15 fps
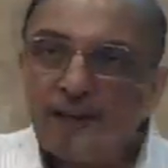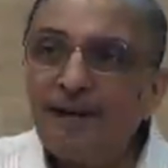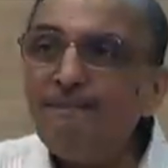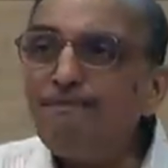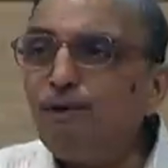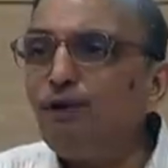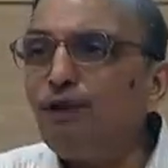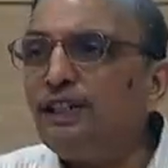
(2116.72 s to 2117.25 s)

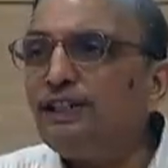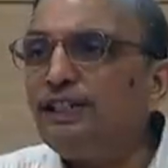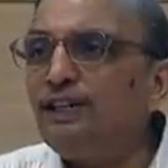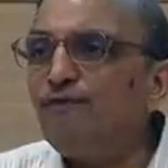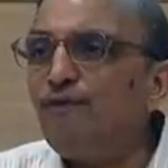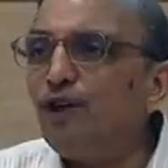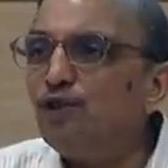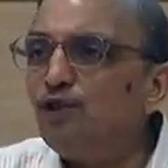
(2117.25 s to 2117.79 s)
Computers,
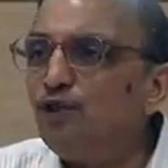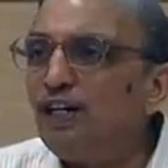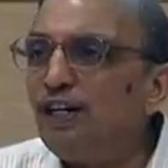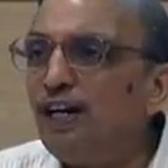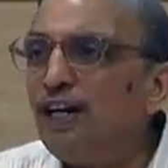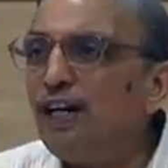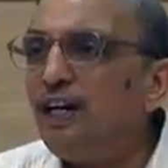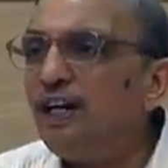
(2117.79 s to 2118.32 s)

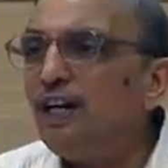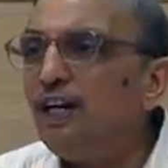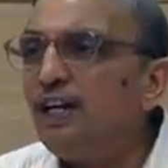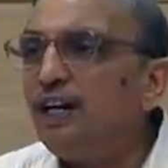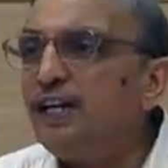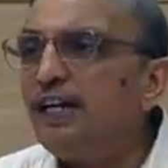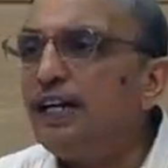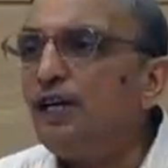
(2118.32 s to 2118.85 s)
unfortunately,
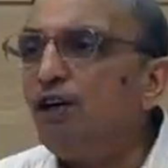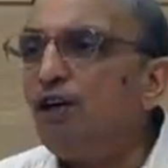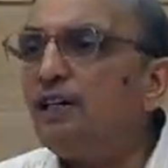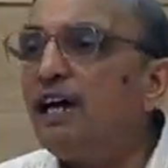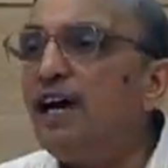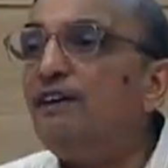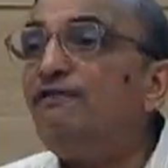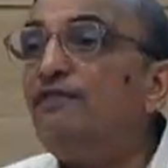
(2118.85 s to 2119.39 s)

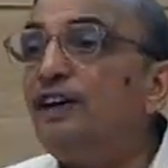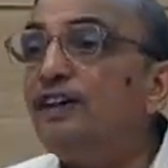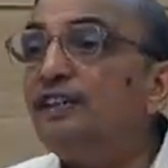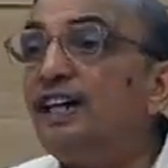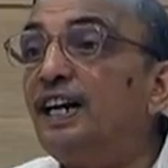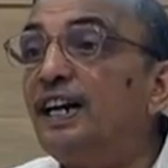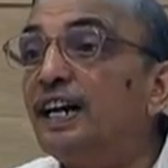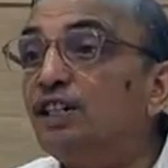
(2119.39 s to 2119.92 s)
cannot afford
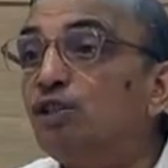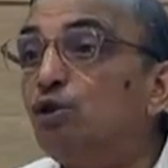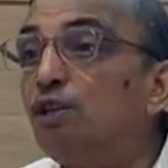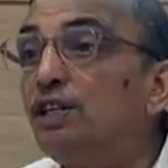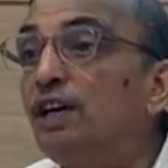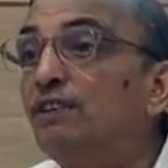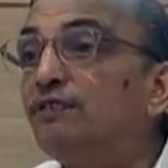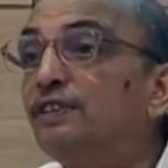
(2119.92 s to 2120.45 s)
the
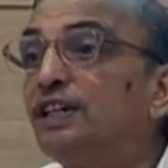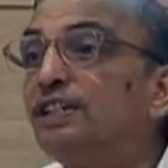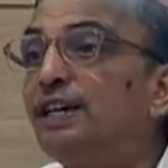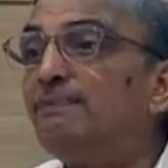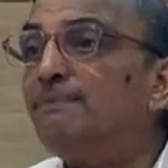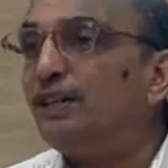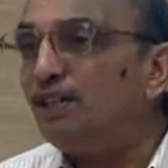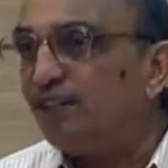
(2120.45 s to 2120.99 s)
luxury of such
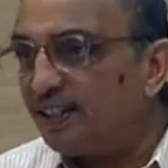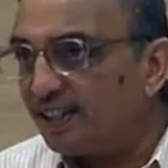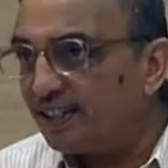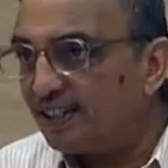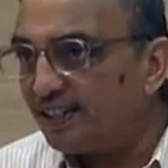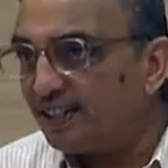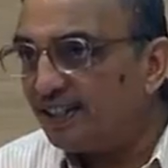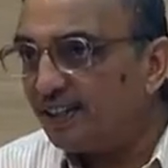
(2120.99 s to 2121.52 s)
ambiguity.
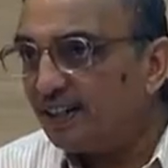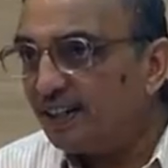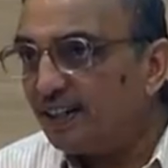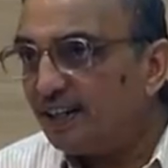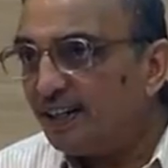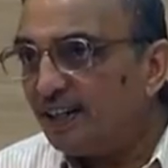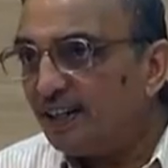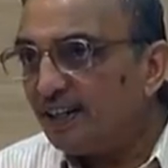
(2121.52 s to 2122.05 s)

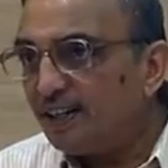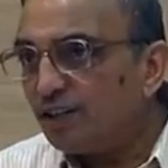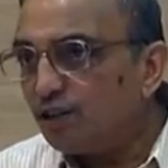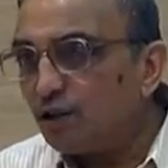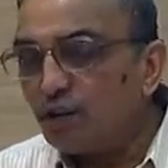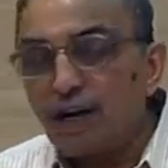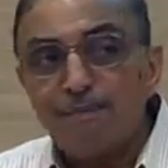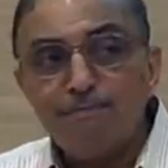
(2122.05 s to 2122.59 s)

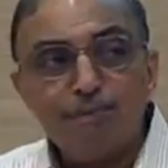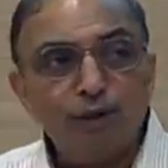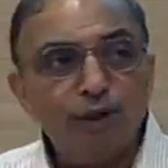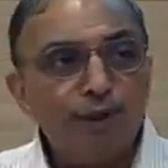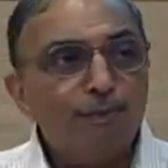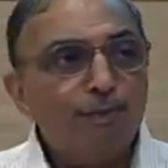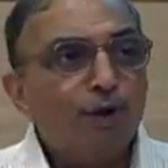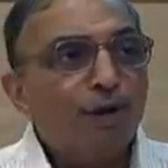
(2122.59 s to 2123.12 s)
So,
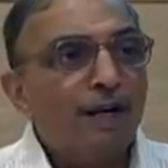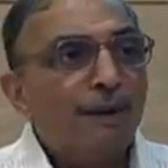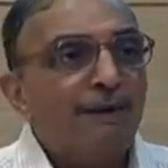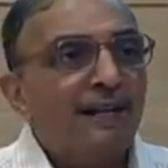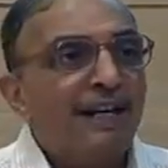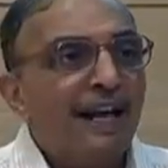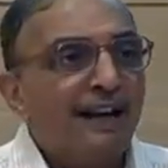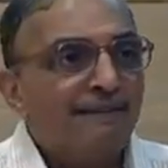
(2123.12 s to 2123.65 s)
computer
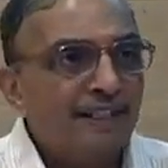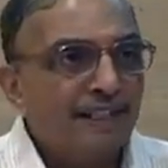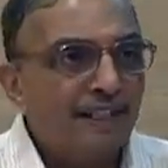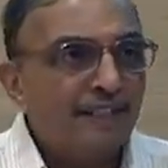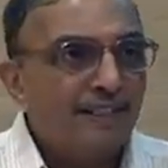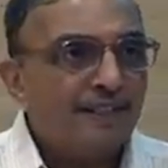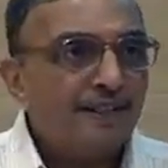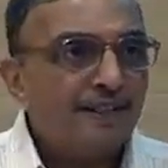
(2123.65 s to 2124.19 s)
programming
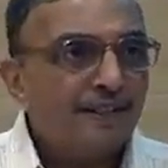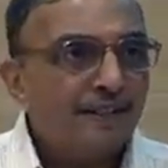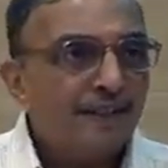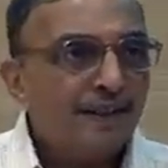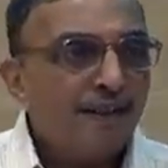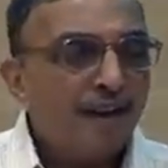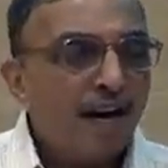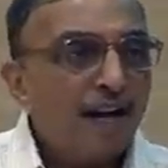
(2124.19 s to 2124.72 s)
languages
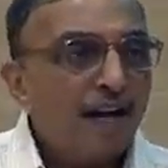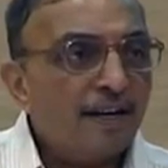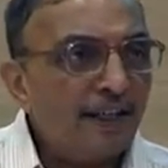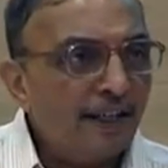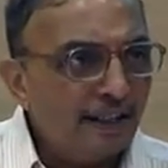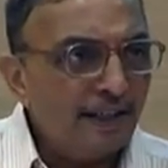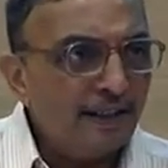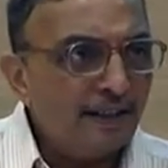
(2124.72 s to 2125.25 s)
are
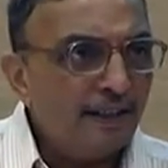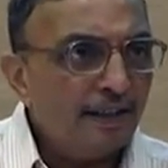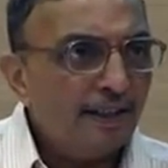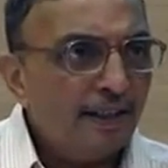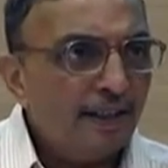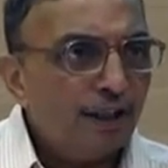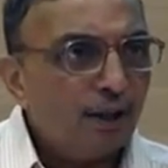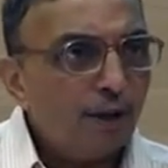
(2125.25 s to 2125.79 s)
written
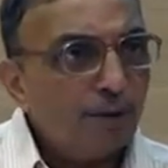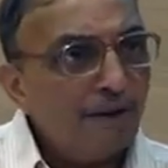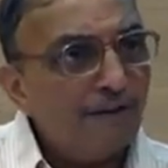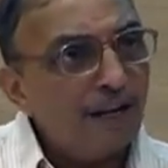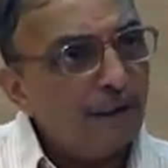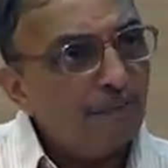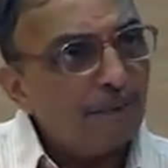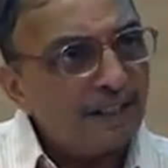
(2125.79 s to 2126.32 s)
to be
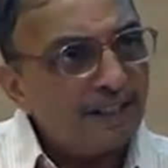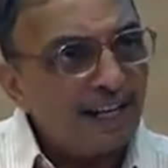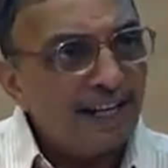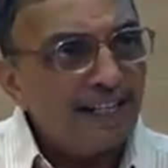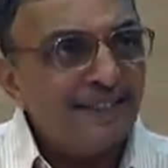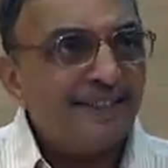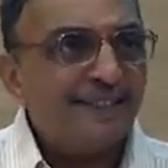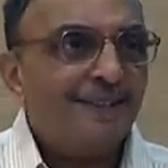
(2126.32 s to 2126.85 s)
very
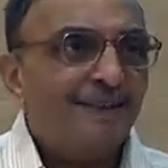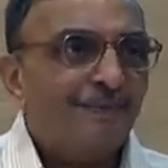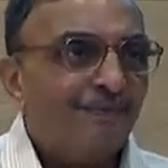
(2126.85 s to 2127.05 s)
precise,